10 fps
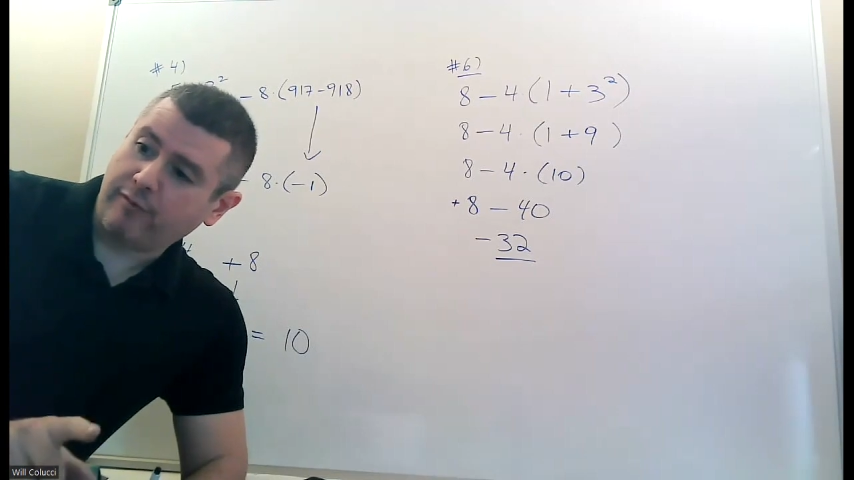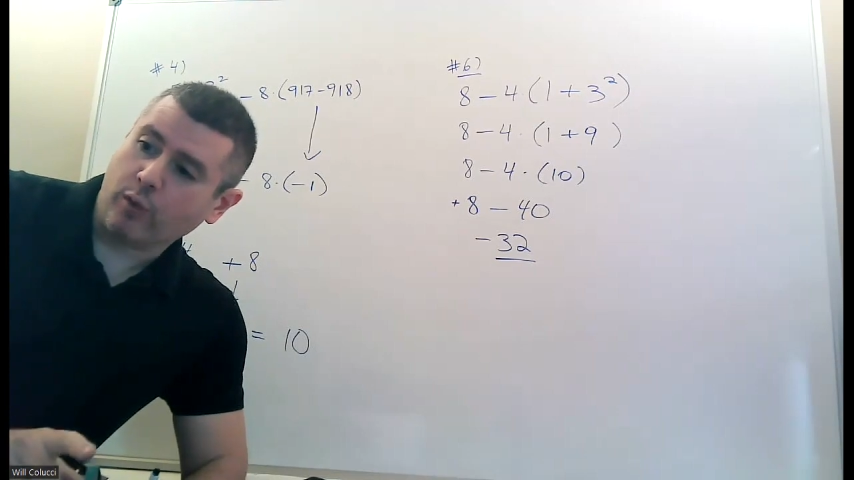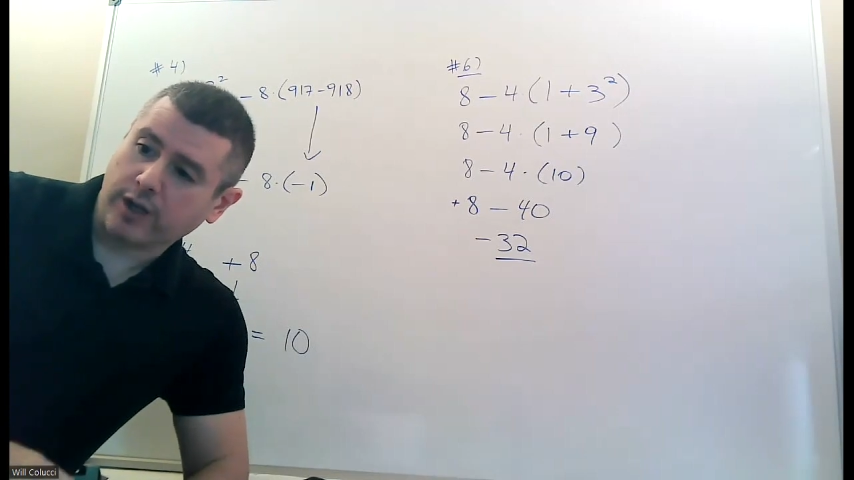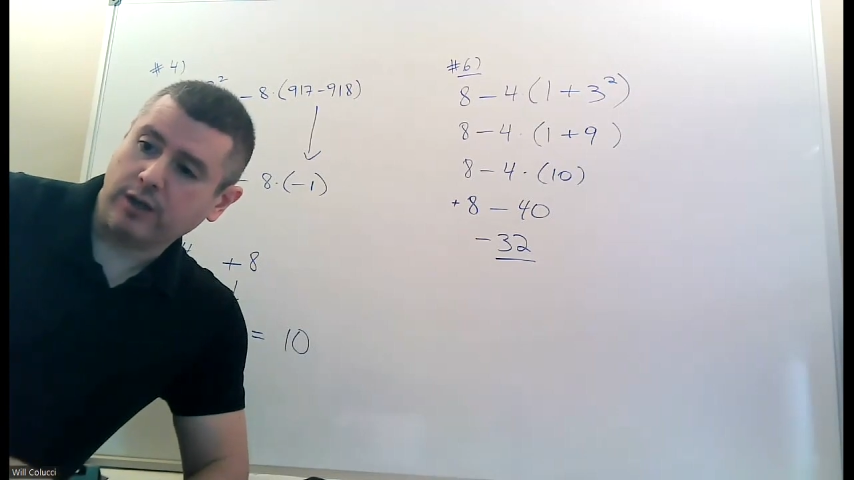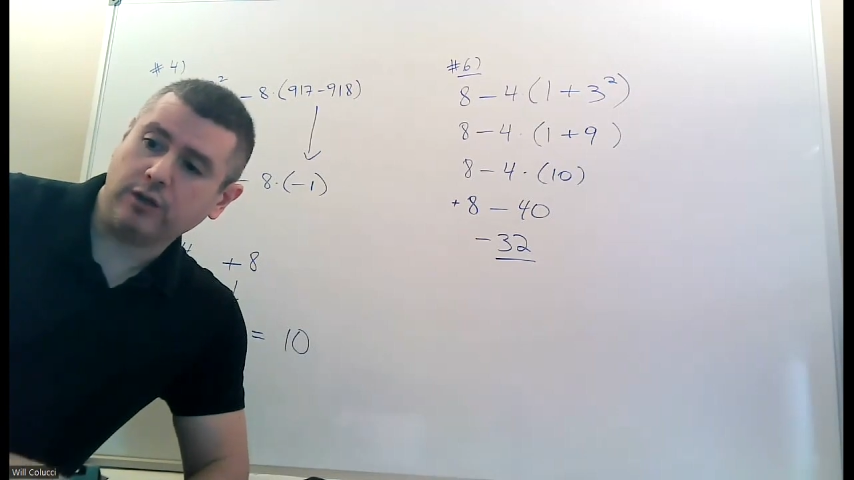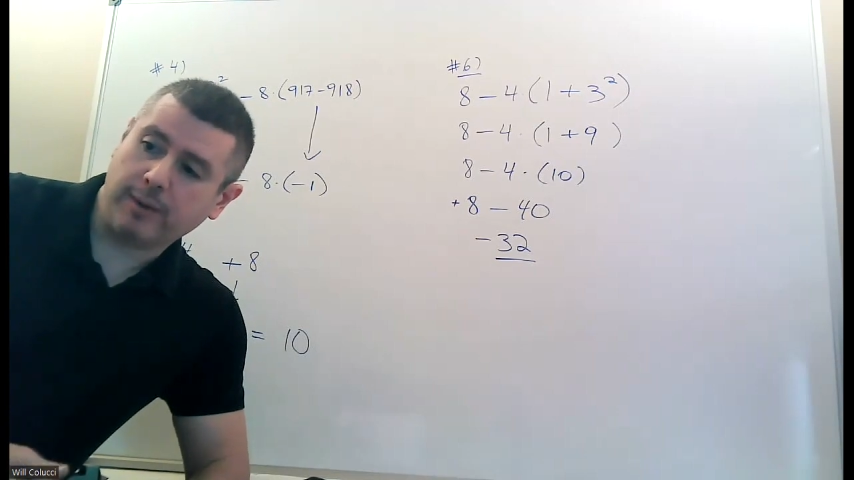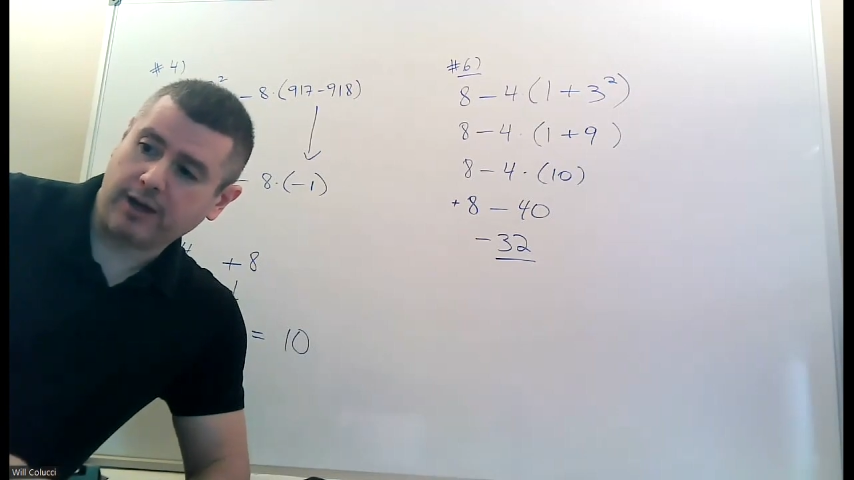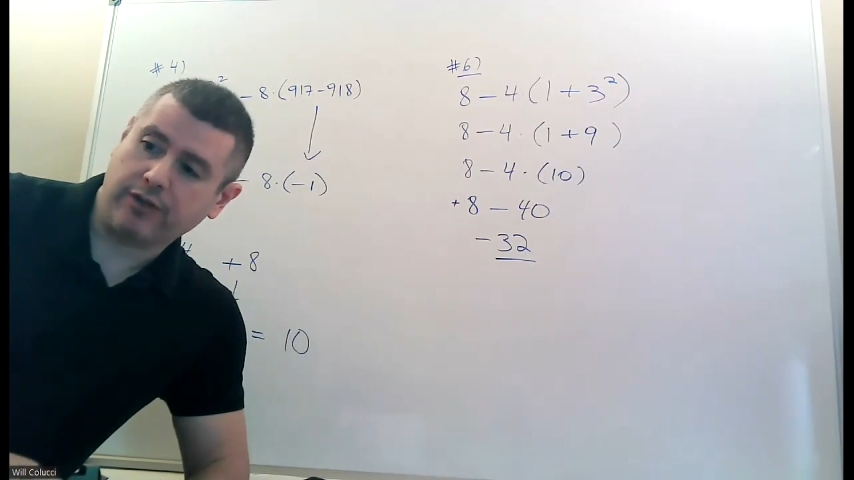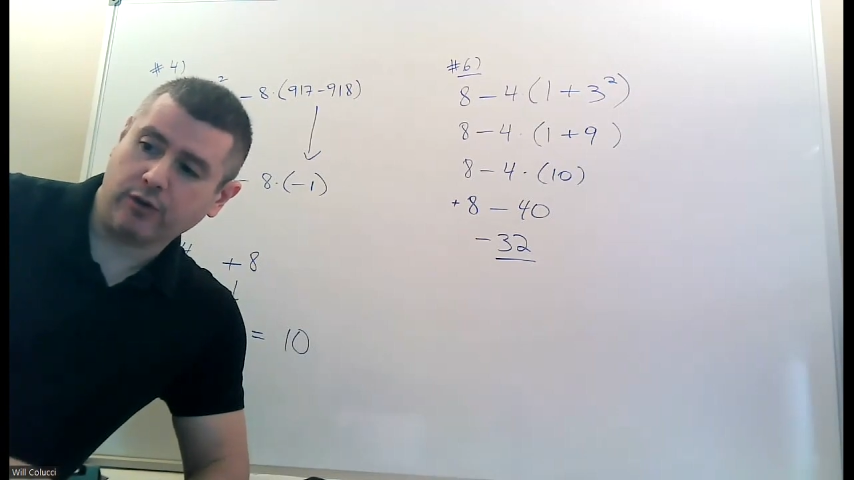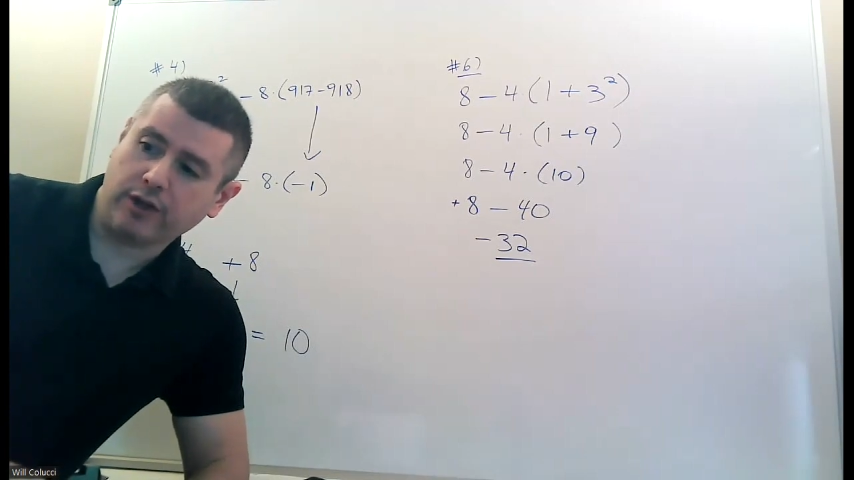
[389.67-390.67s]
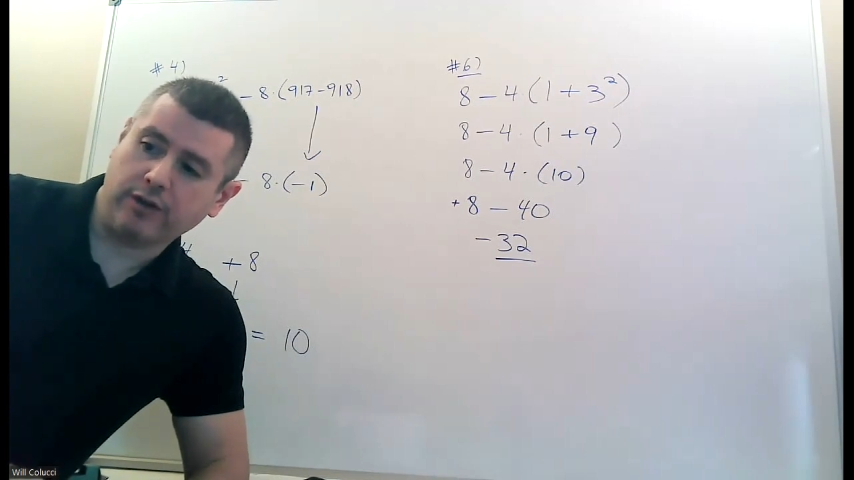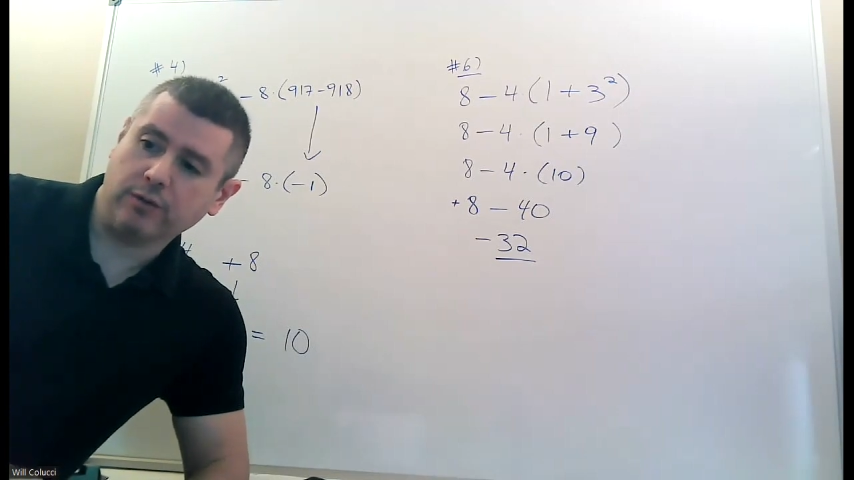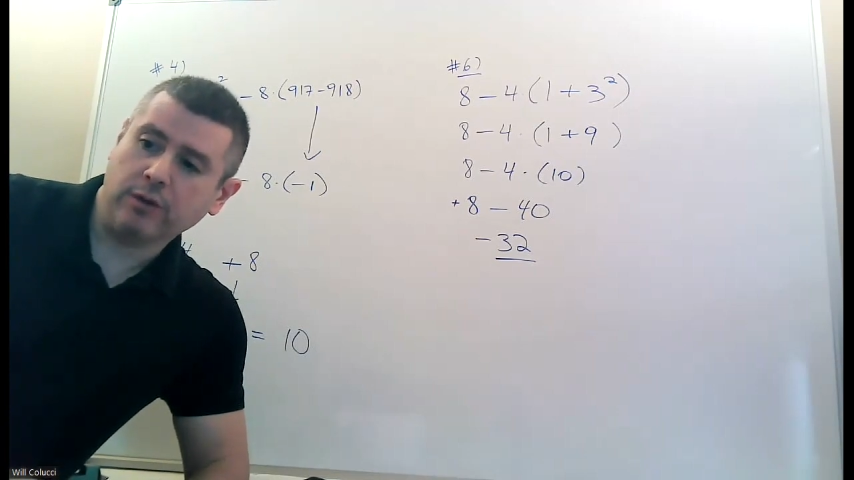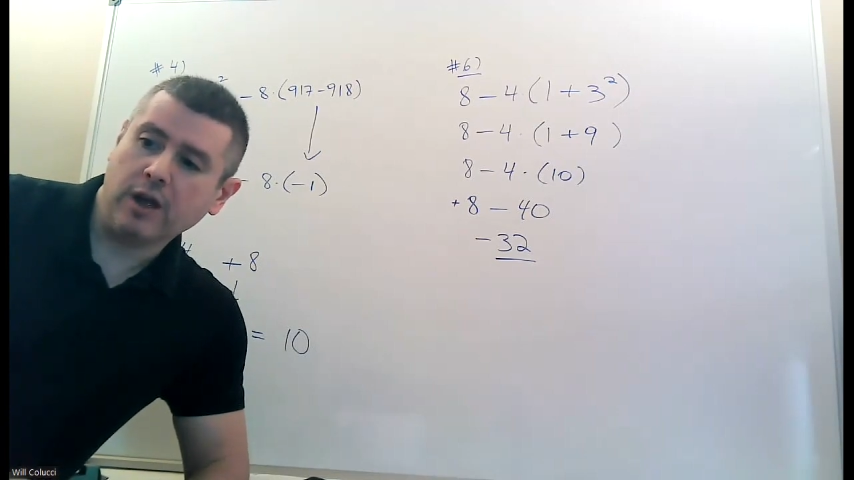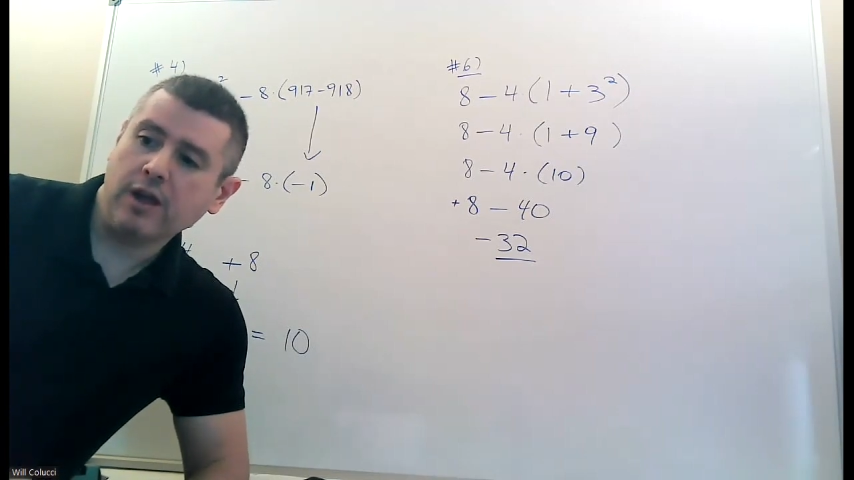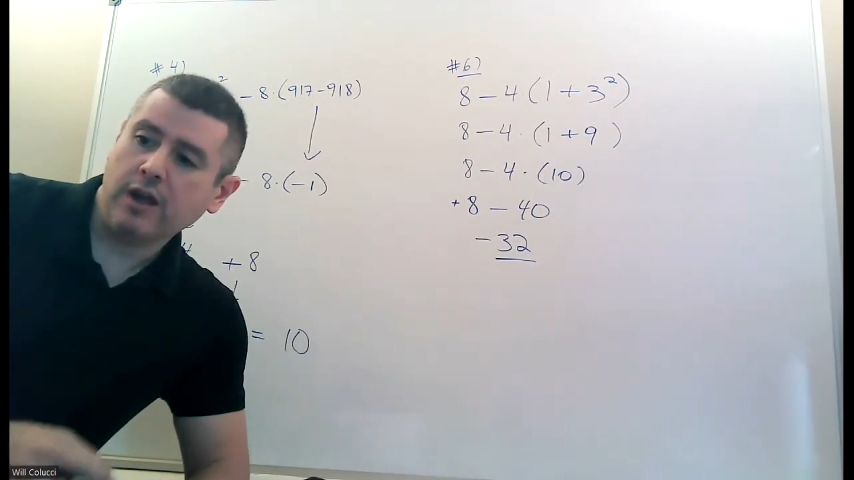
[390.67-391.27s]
and 40, you make a 32.